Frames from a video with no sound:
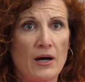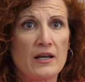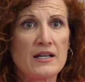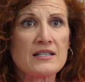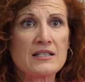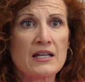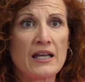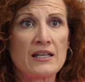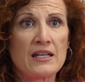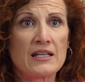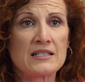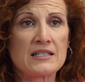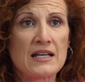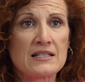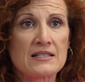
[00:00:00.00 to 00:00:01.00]
body's tightening
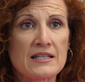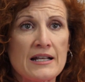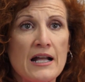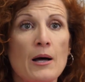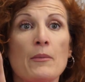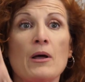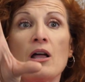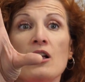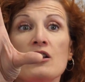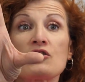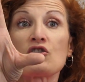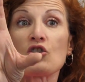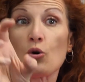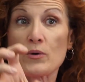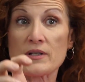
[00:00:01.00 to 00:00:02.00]
and tensing up,
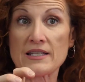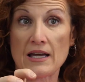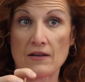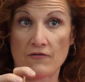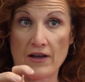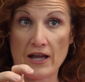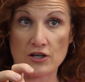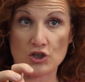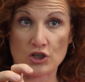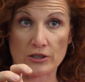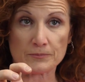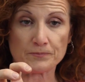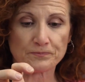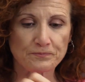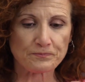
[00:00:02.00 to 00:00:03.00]
so is that fascia.